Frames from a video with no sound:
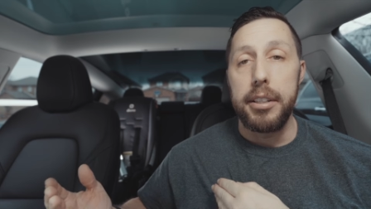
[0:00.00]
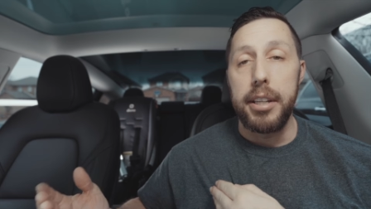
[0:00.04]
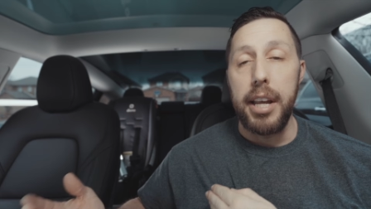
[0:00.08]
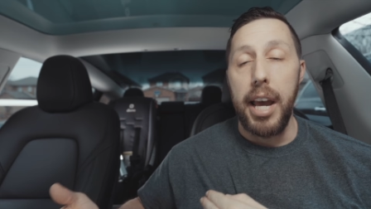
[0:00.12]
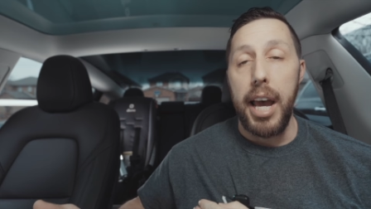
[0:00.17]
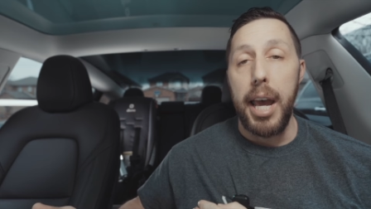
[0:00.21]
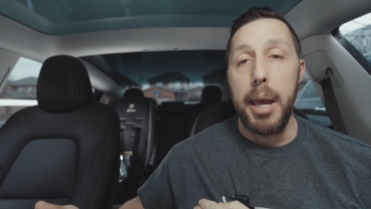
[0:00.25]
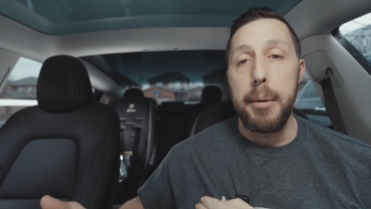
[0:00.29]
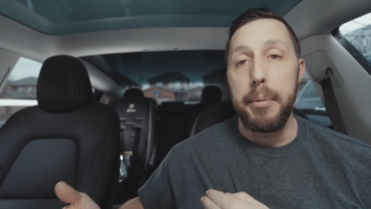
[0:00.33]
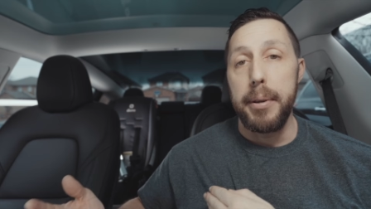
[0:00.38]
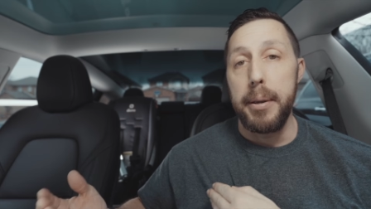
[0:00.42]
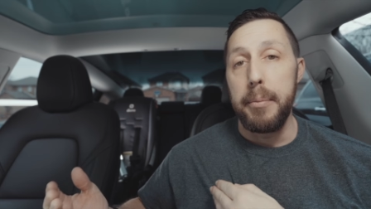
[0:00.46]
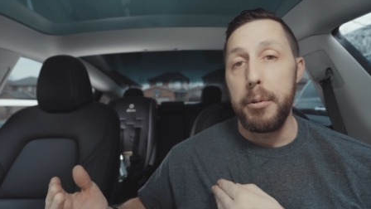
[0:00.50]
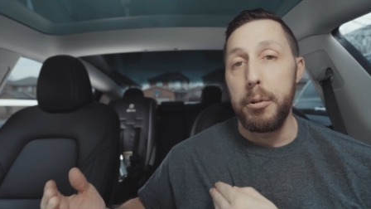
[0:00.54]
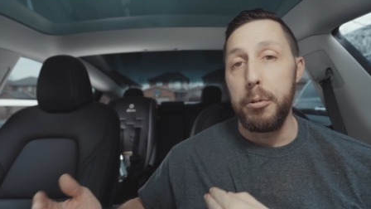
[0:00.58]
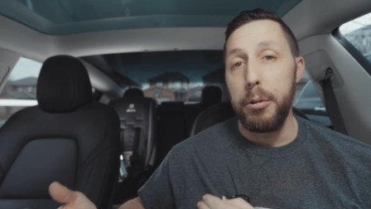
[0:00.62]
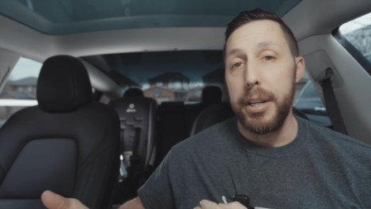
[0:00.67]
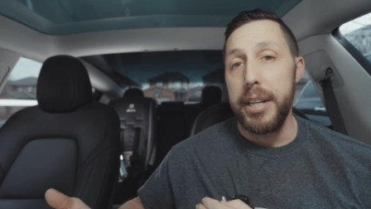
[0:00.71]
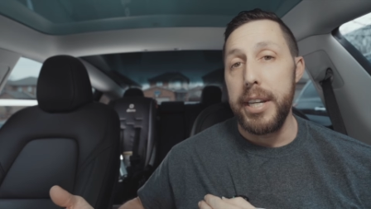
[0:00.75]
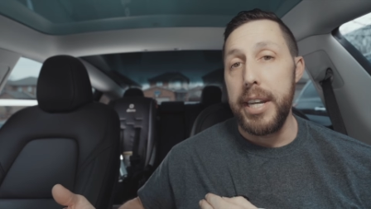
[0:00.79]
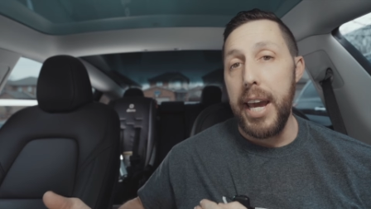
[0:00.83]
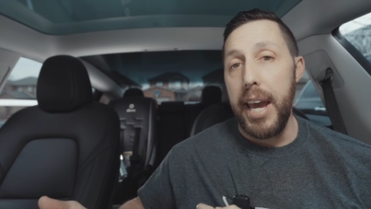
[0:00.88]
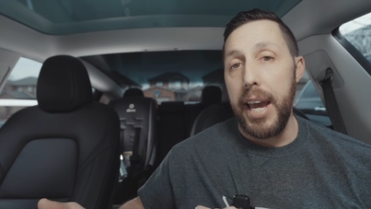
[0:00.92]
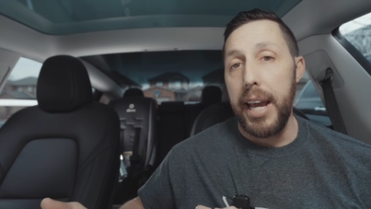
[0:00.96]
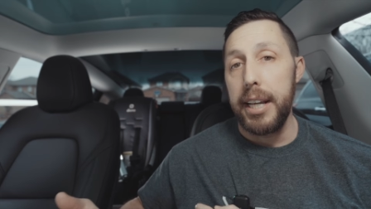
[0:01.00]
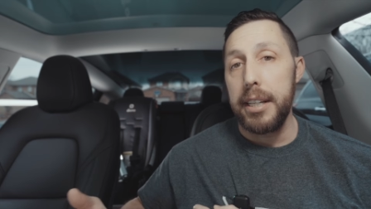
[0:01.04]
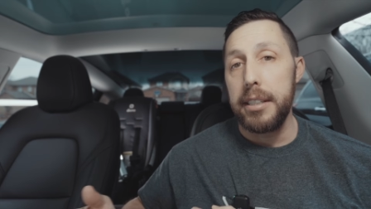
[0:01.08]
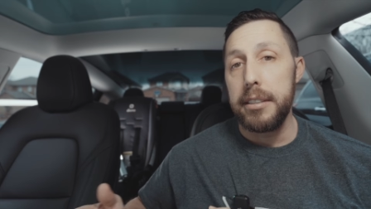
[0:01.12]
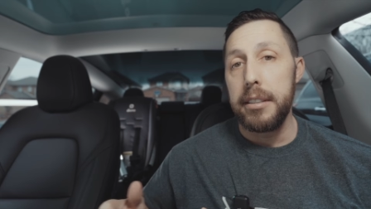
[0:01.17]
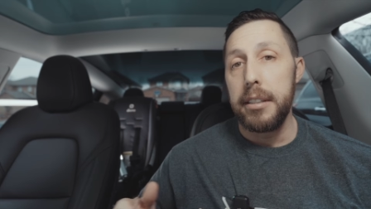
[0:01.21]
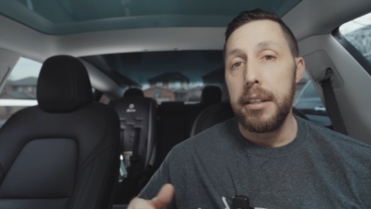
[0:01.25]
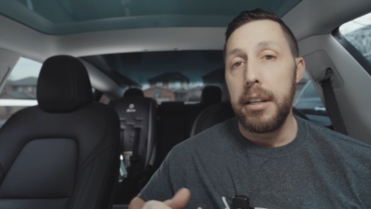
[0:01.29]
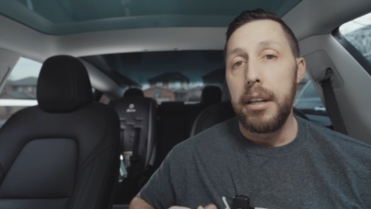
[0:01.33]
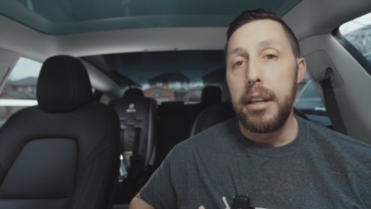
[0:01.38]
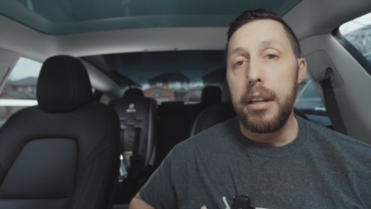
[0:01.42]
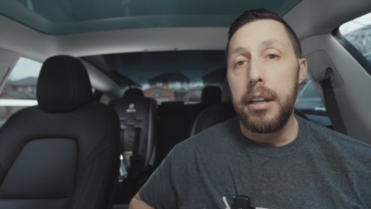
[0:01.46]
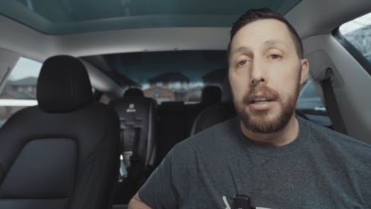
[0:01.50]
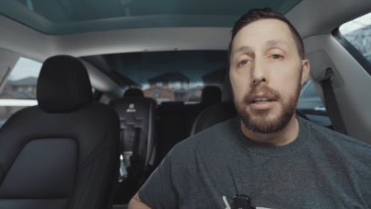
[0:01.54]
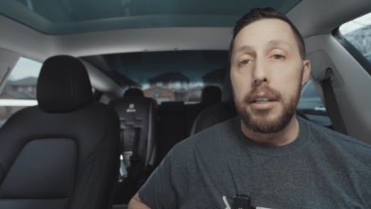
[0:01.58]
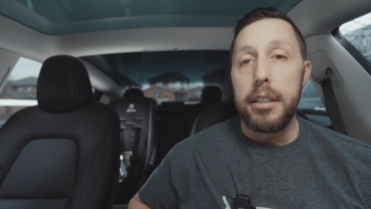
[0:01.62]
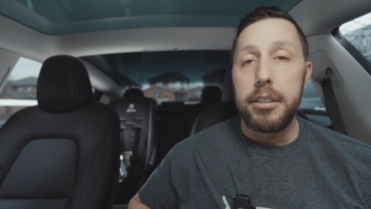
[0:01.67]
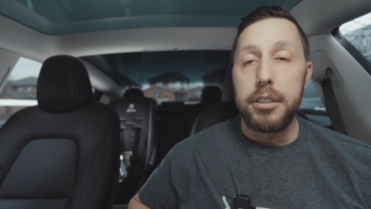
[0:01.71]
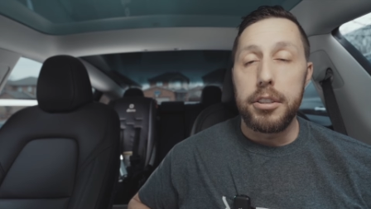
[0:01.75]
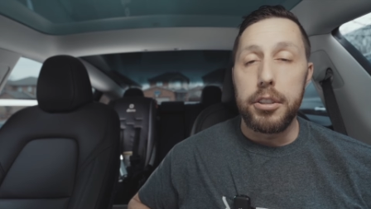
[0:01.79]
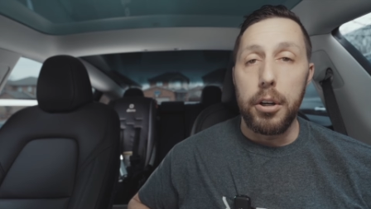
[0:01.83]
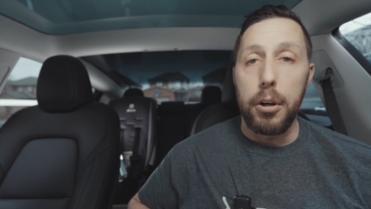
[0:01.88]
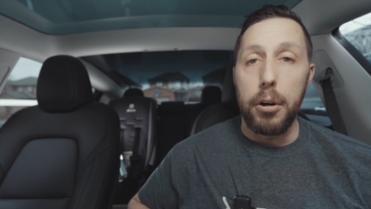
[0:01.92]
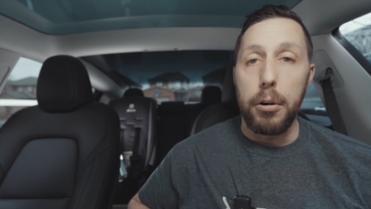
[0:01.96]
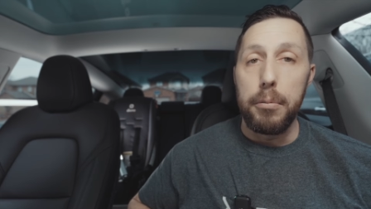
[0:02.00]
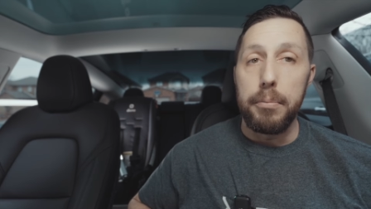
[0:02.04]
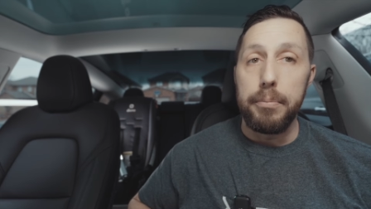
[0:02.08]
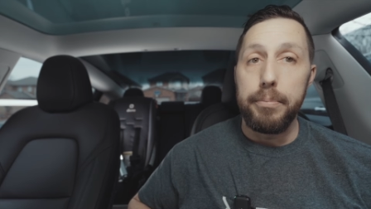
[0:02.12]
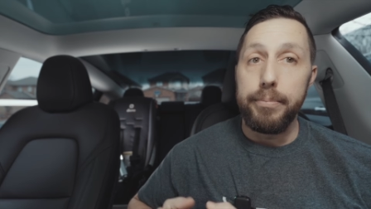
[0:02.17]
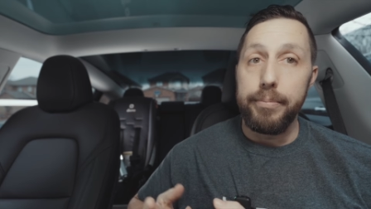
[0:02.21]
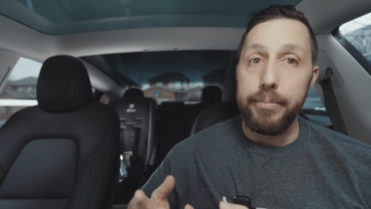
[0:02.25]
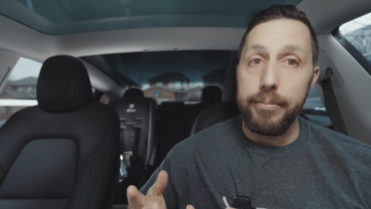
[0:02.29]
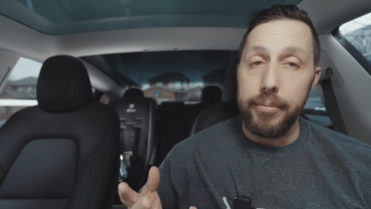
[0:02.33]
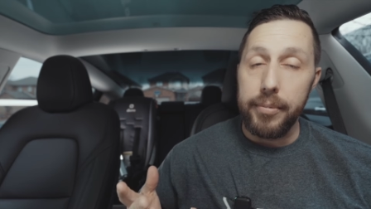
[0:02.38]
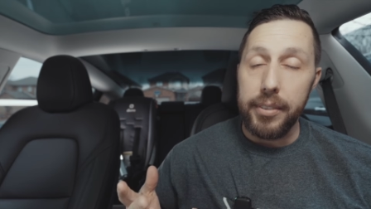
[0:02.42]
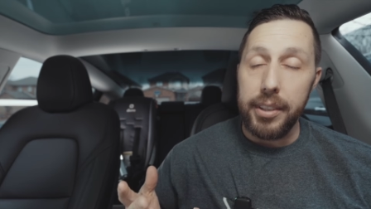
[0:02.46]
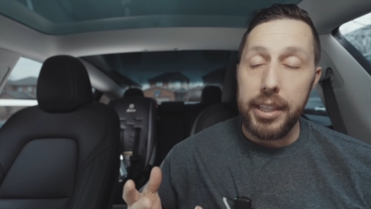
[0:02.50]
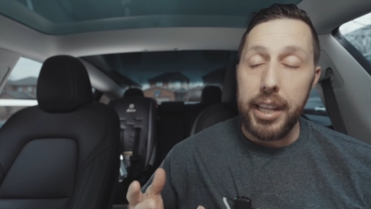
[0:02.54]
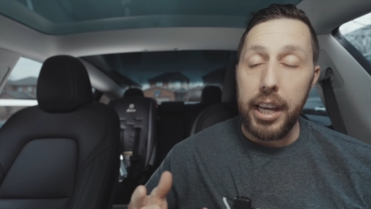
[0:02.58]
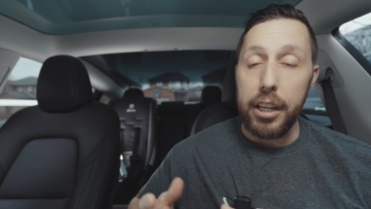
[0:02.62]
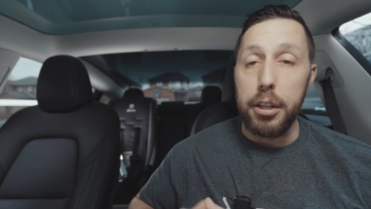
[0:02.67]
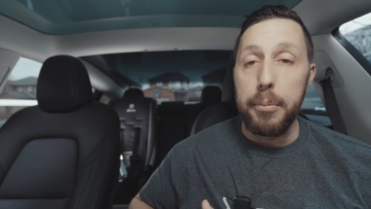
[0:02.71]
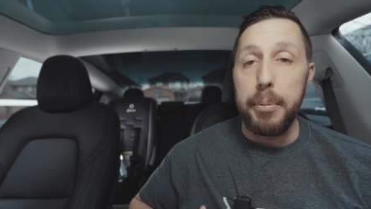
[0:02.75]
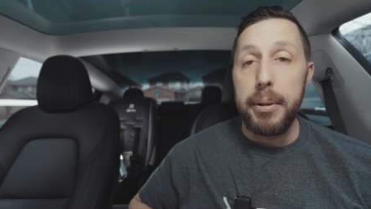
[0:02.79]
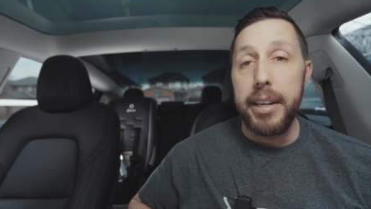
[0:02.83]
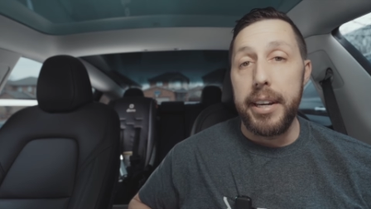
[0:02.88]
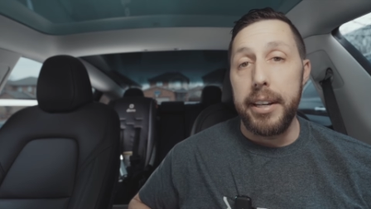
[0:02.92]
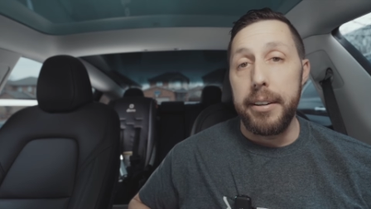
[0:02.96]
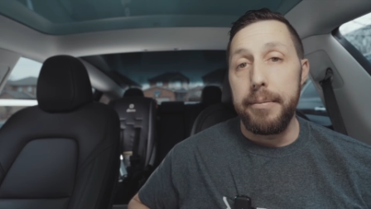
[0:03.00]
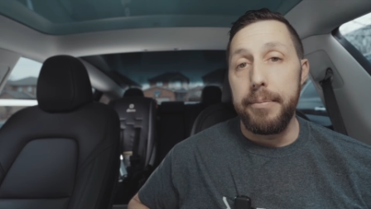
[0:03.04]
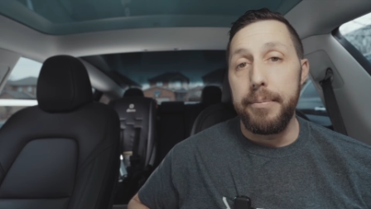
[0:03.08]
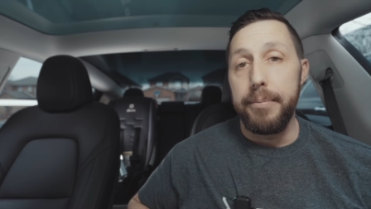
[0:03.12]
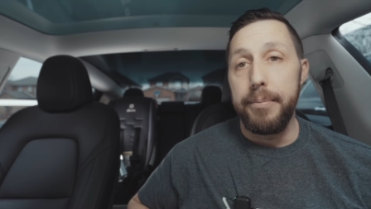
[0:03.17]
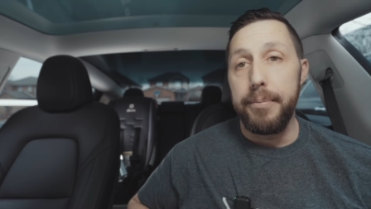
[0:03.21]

time in between nags. So that could be it.